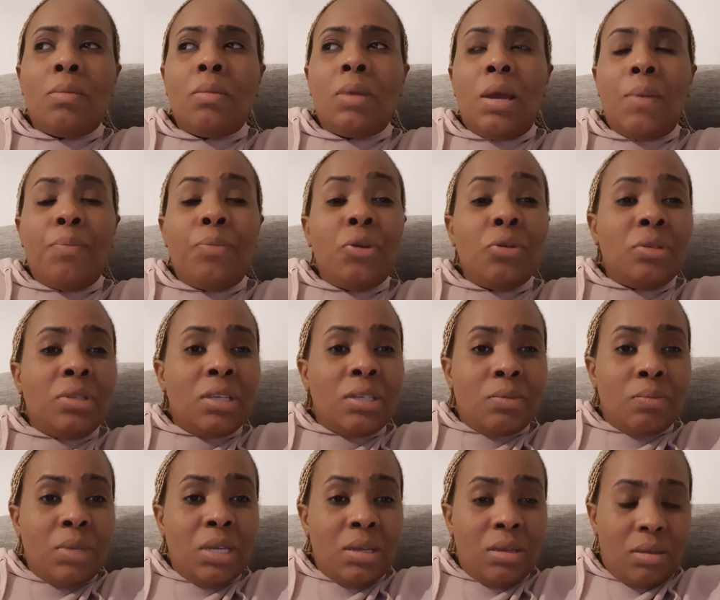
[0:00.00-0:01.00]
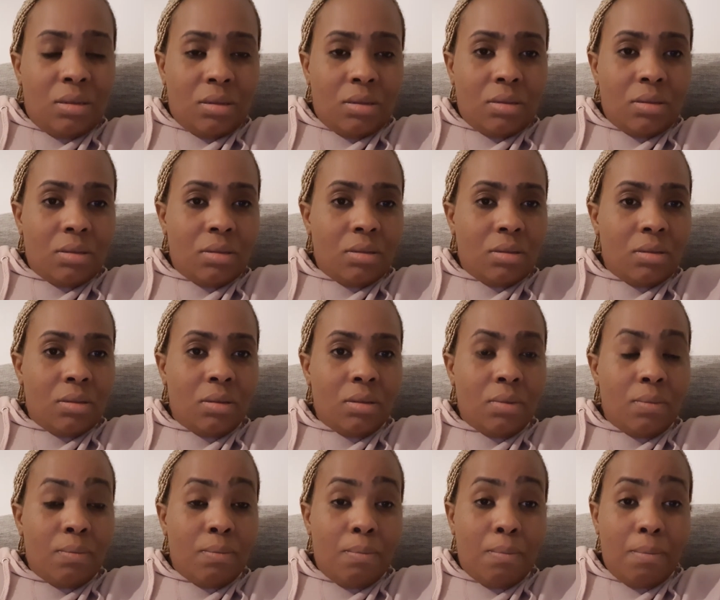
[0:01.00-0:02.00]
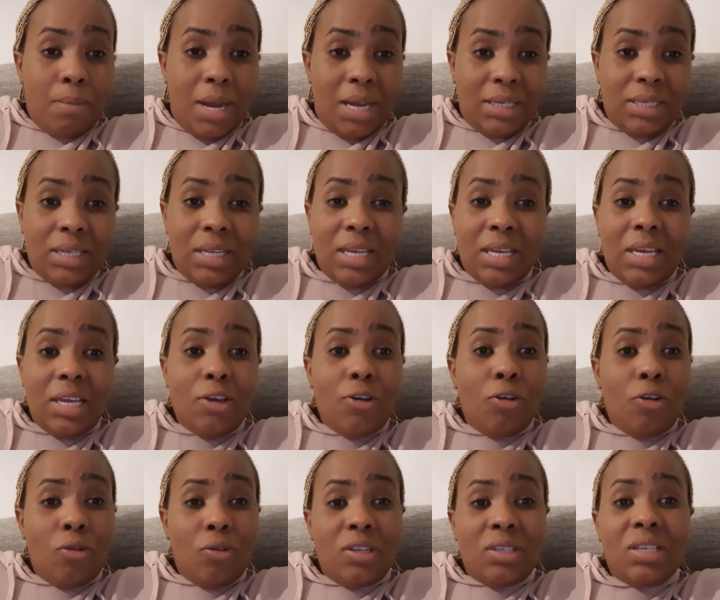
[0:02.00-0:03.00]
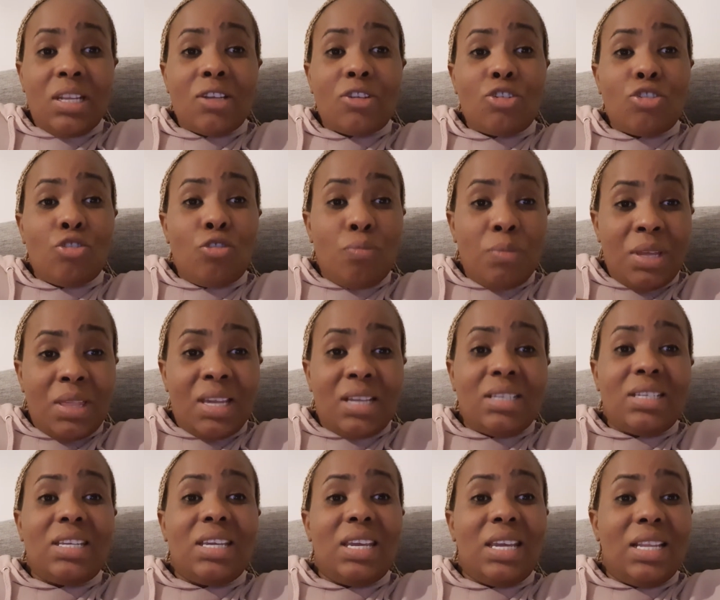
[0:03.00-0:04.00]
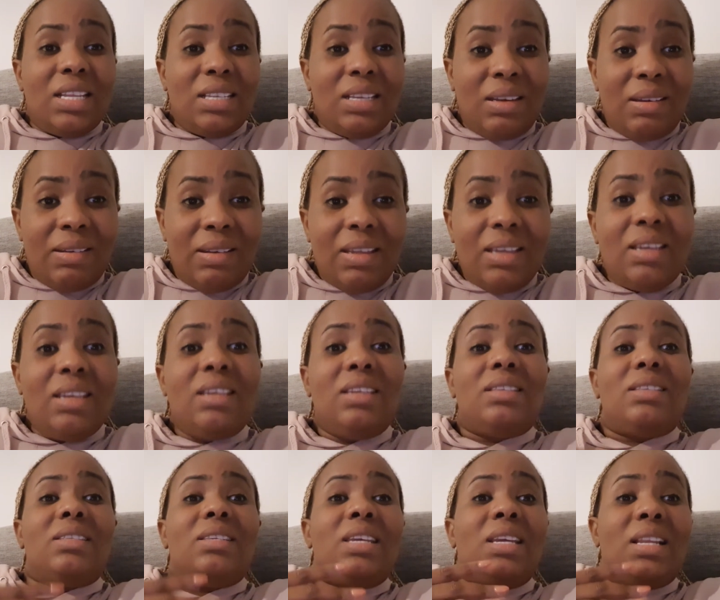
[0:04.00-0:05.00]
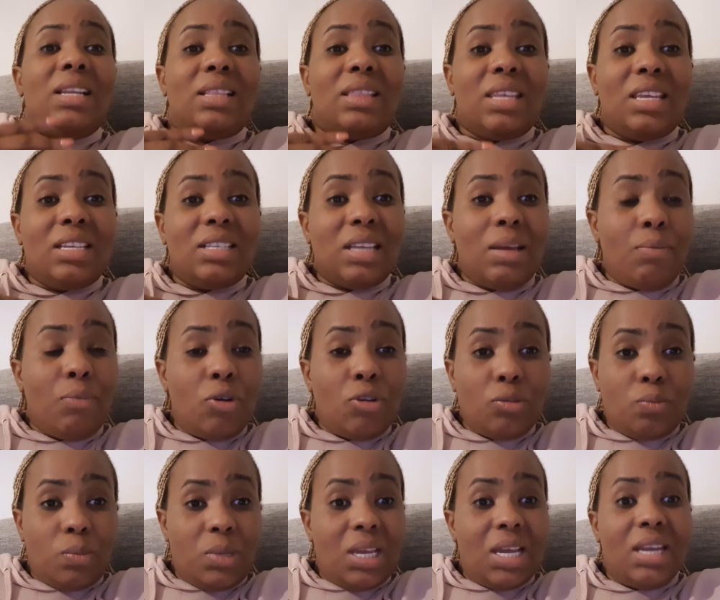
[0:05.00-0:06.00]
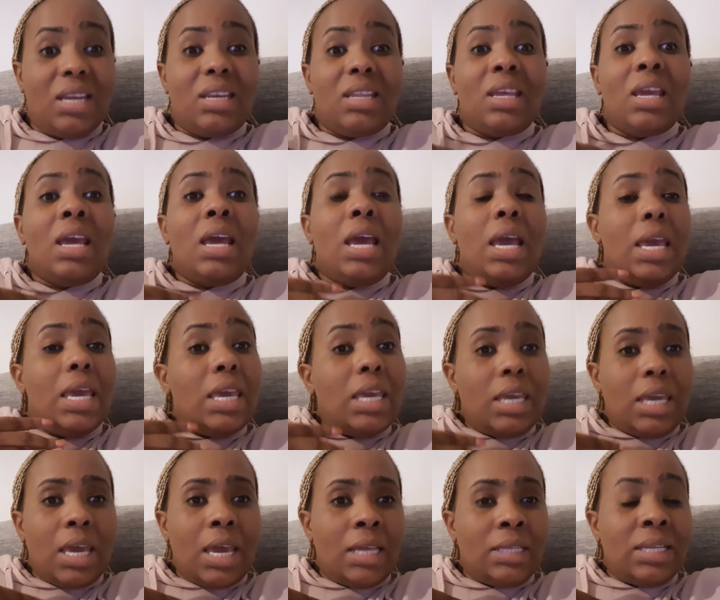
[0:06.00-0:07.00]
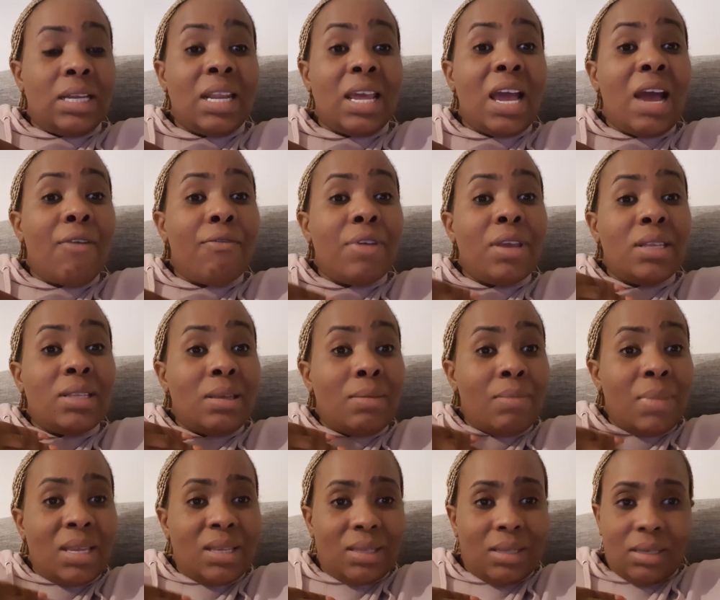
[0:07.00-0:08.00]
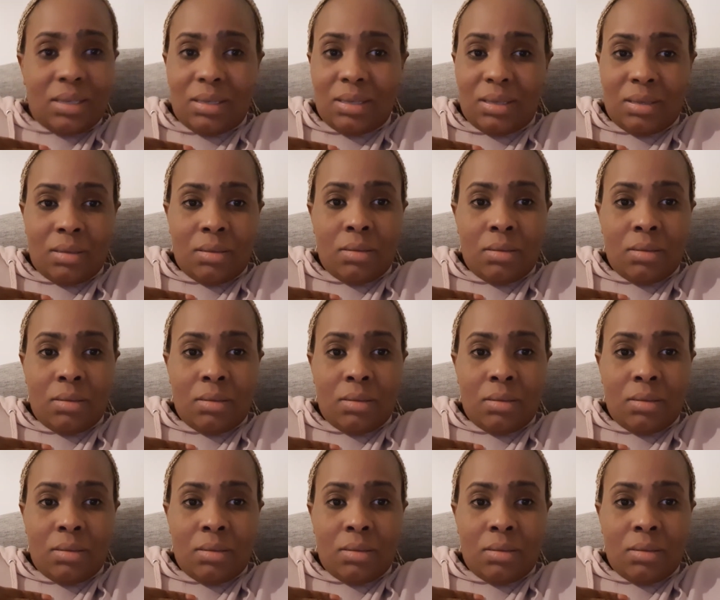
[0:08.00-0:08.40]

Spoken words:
abuses me, but he always like show me that he still thinks about me and he cares, and I have SMSs.